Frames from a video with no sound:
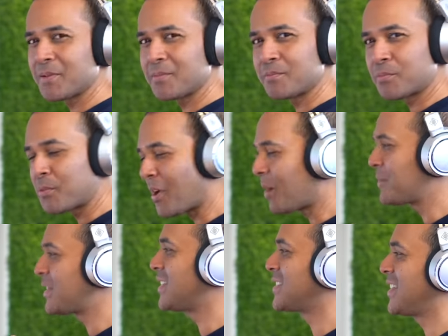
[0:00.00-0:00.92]
them
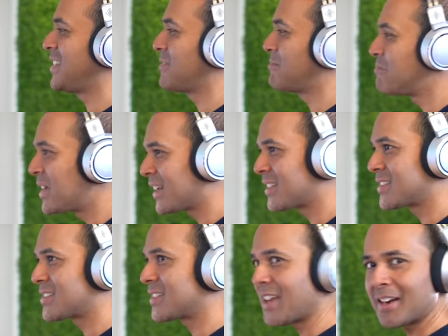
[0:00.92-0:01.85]
prominent in the
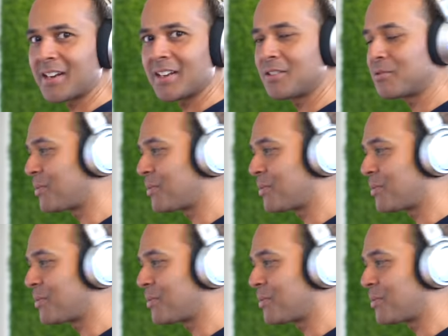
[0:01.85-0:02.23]
mix, cutting